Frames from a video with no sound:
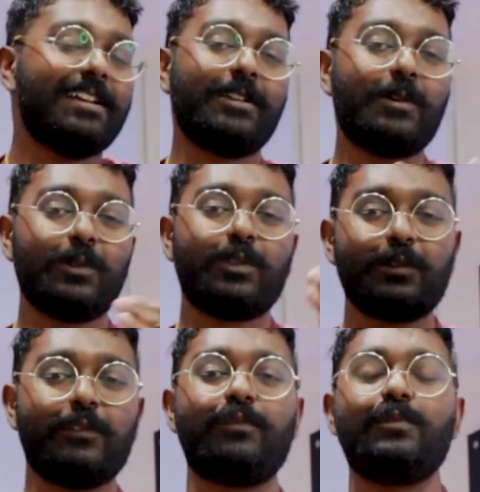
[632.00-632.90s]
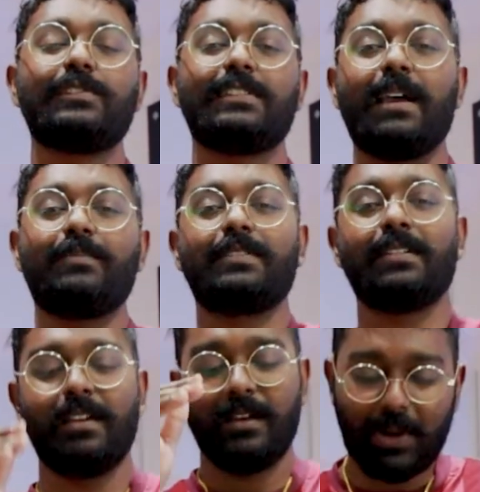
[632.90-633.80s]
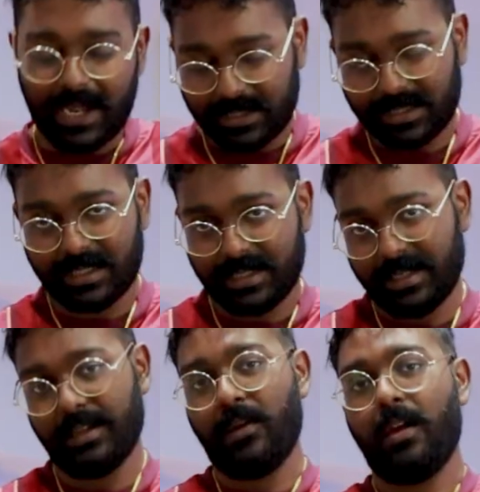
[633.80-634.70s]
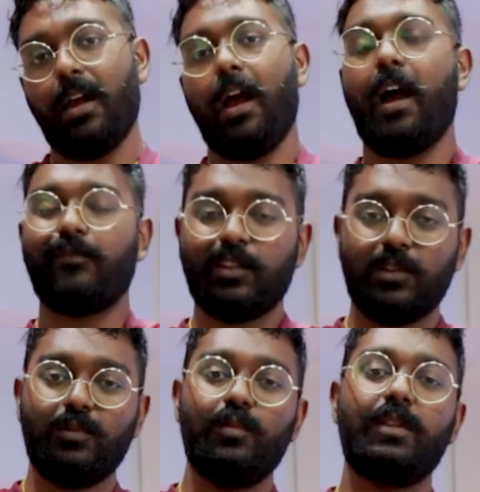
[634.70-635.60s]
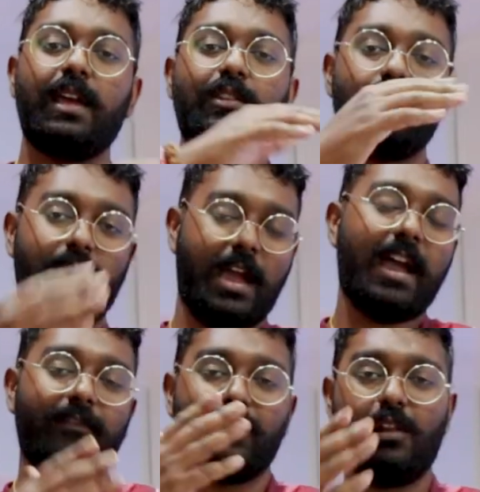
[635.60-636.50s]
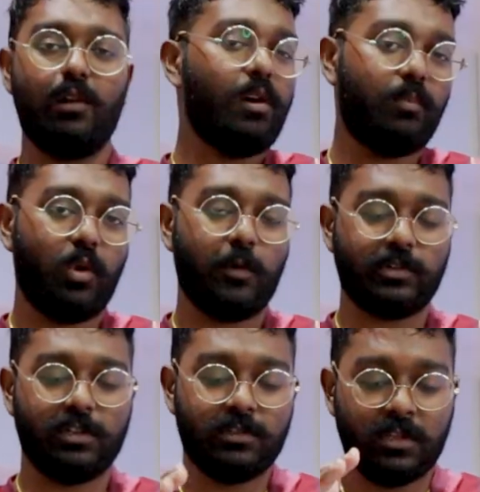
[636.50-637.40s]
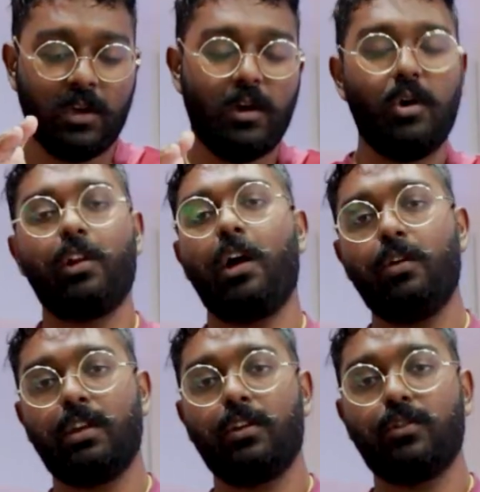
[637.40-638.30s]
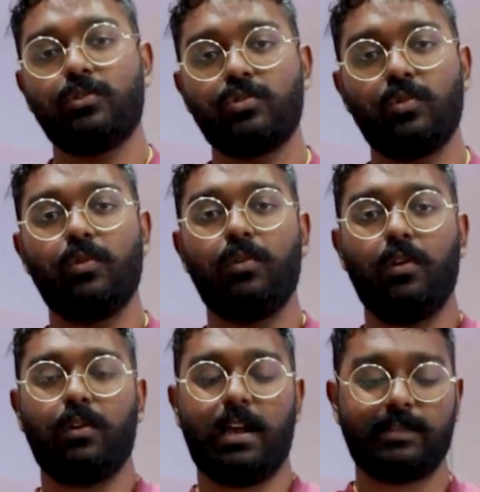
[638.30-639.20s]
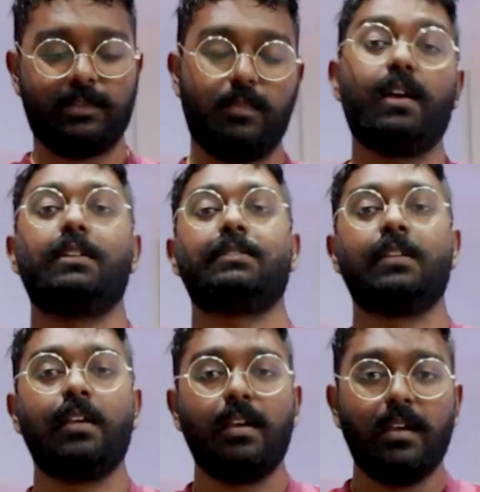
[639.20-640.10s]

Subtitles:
You had to go through a few steps, but after you do that, you have a lot more options on how you can control or customize